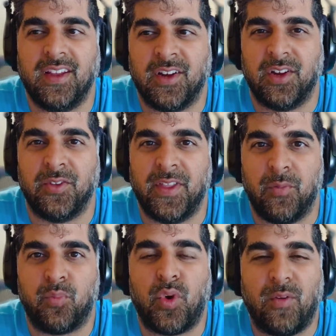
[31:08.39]
Are, are they
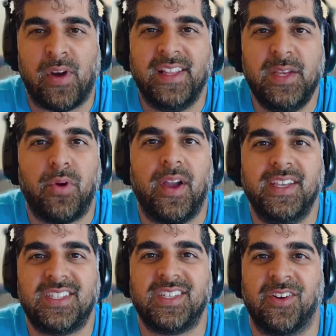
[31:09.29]
pr- rightly
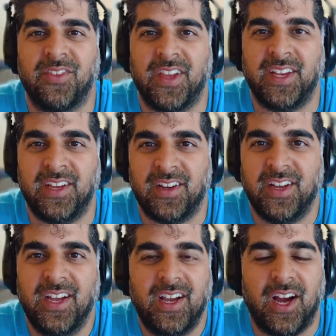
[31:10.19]
priced? Are they
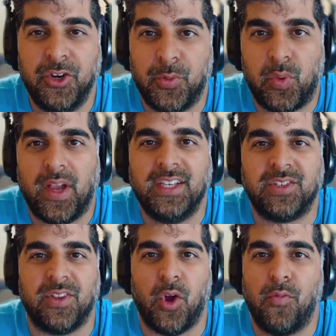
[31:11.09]
underpriced?
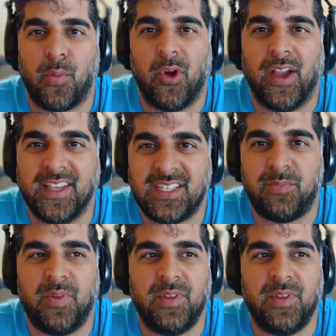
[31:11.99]
Are they sure. overpriced?